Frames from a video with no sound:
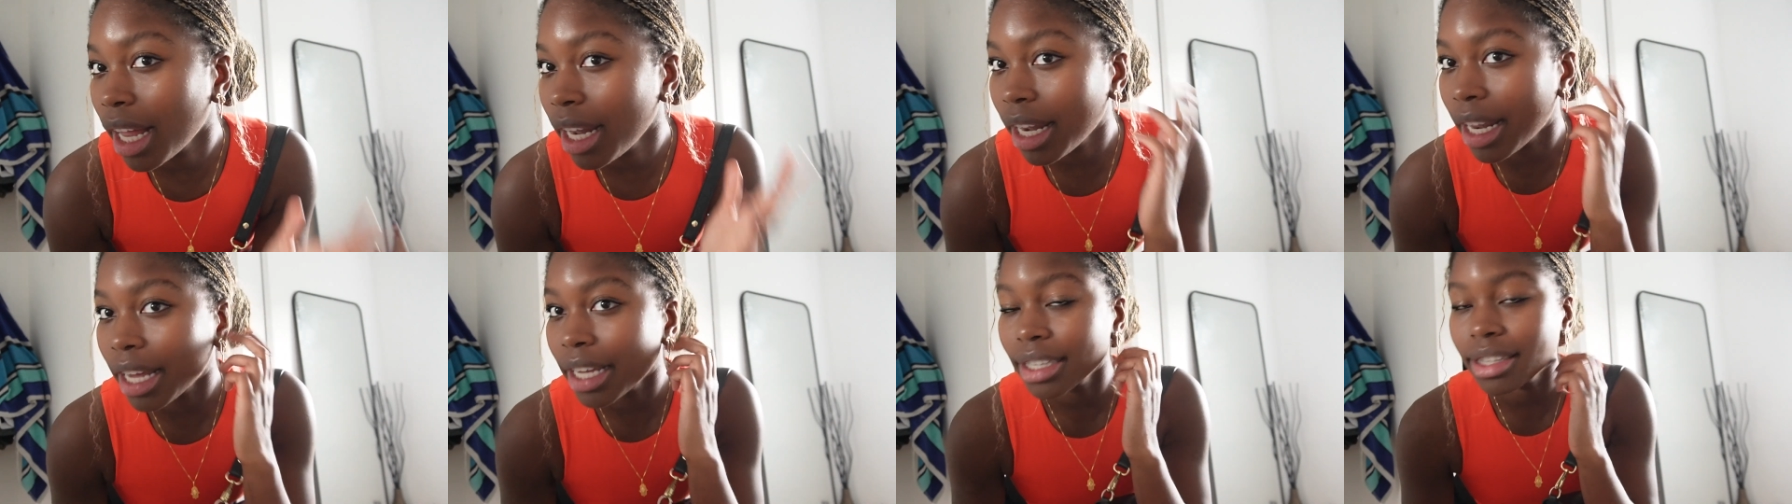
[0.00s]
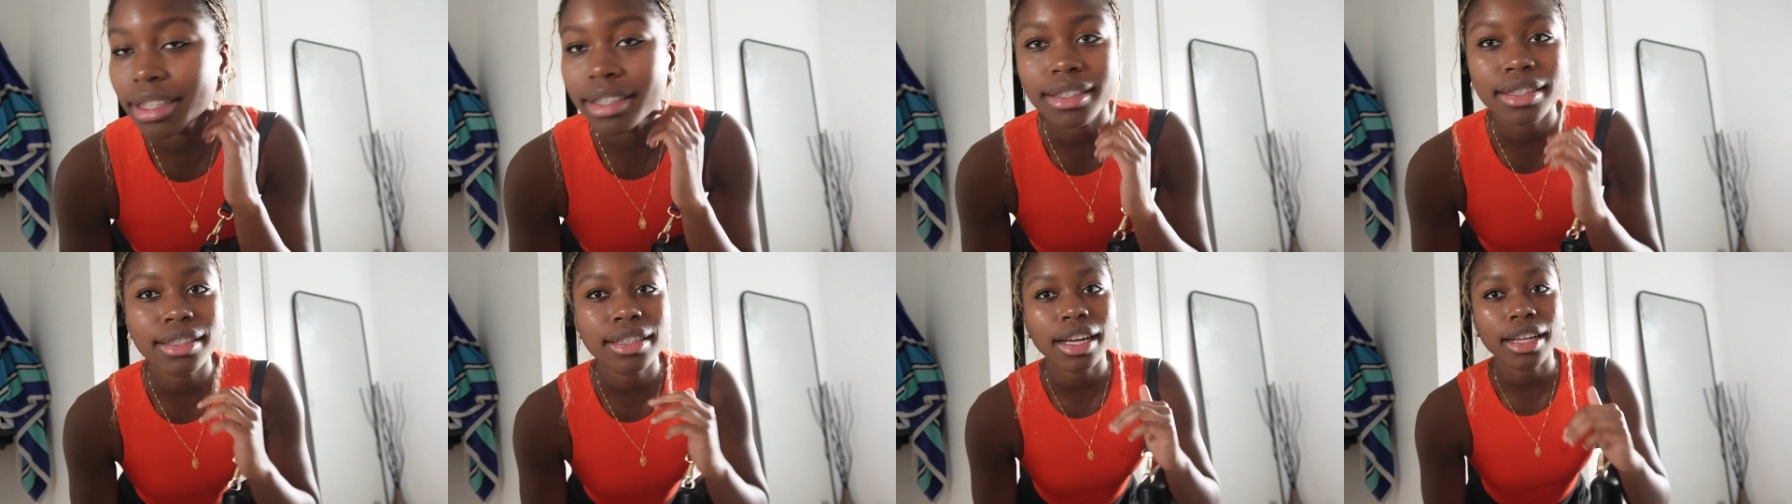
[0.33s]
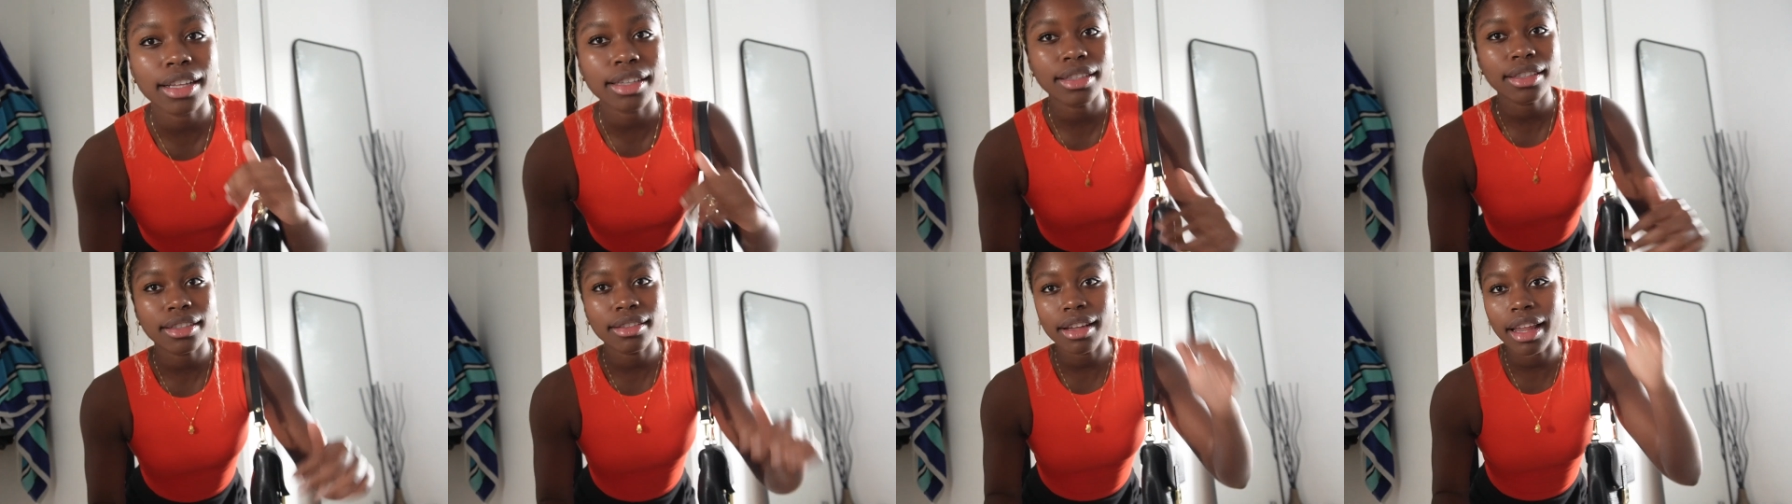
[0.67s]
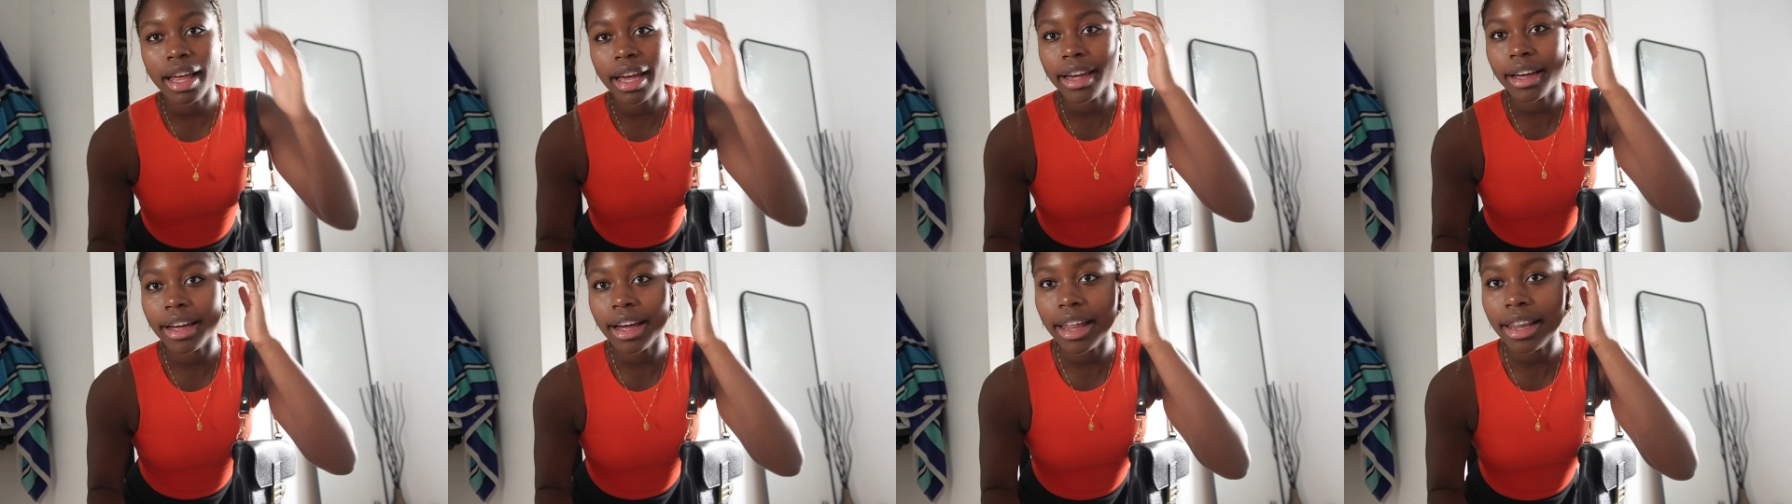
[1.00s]
like this style.
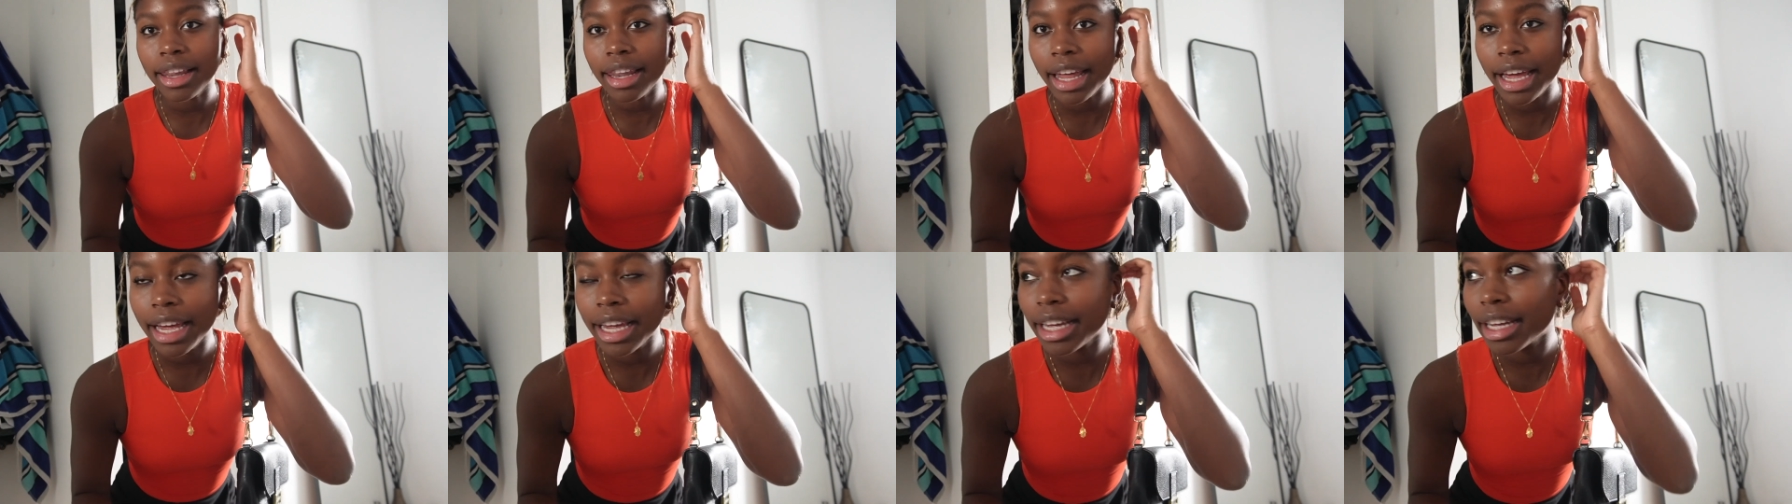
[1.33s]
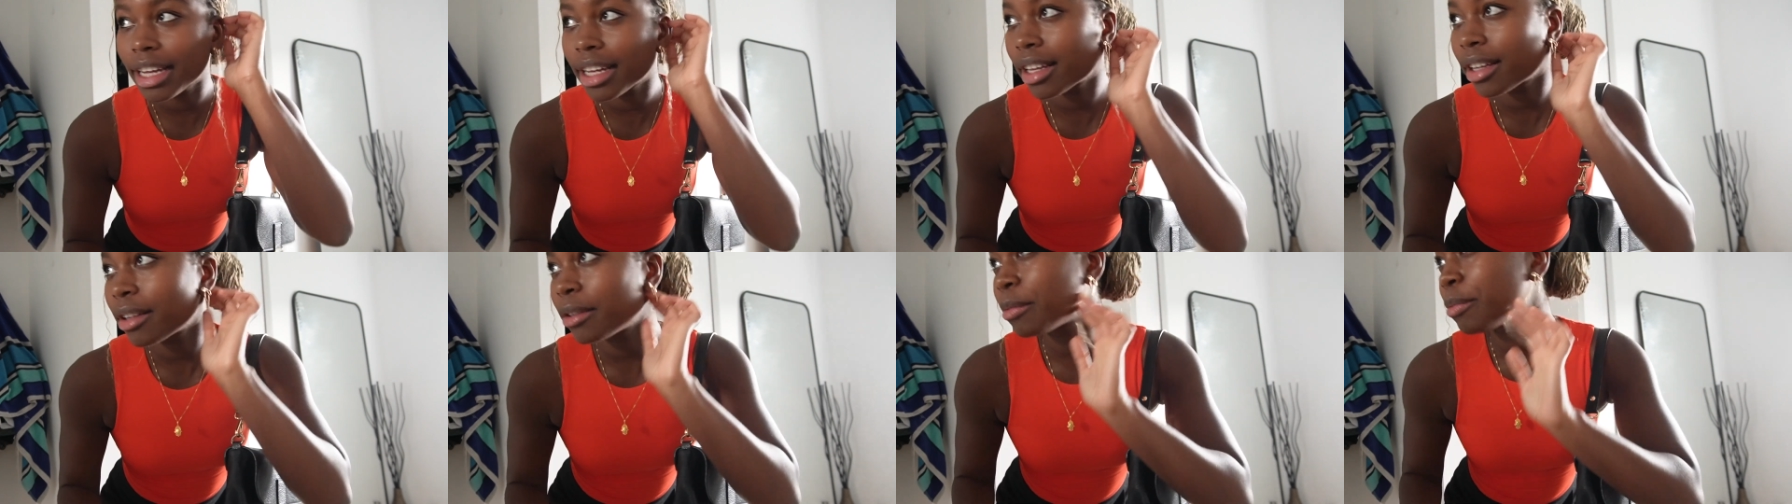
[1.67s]
Like, I like